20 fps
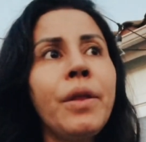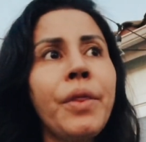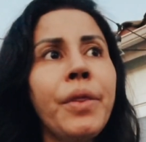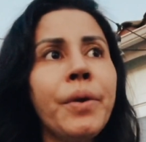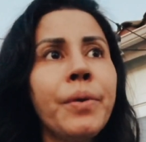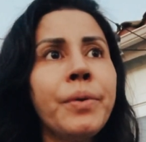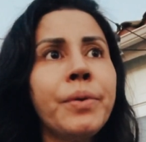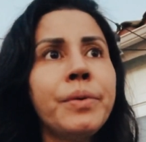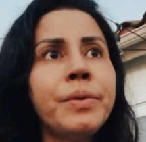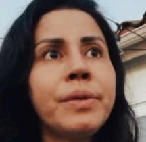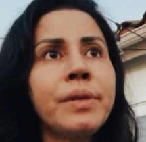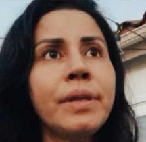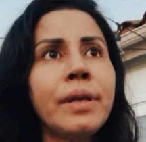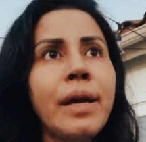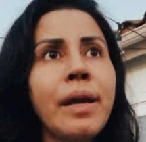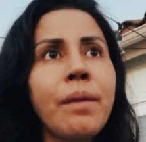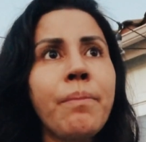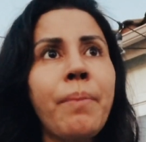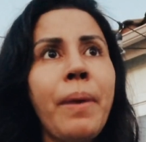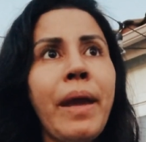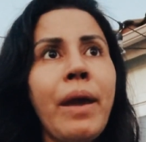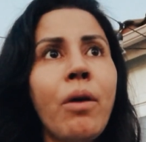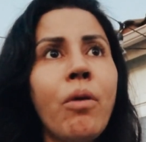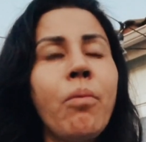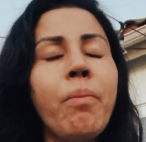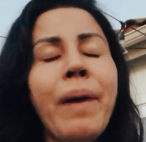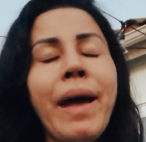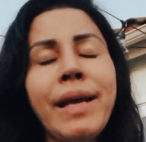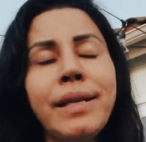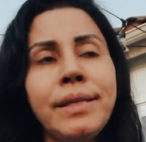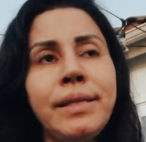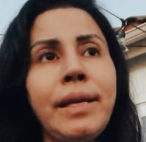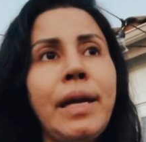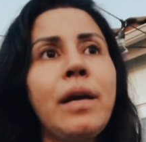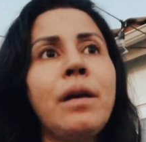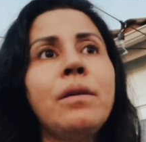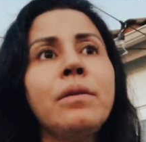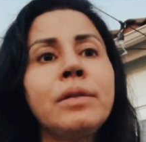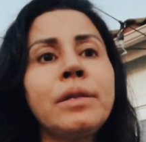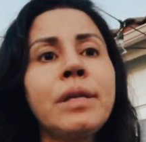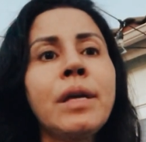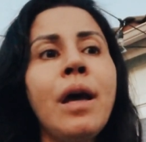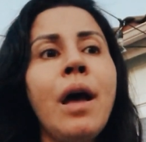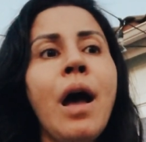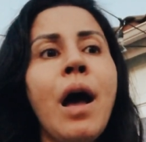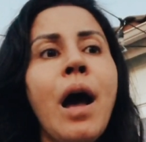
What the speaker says: those like pale pastels,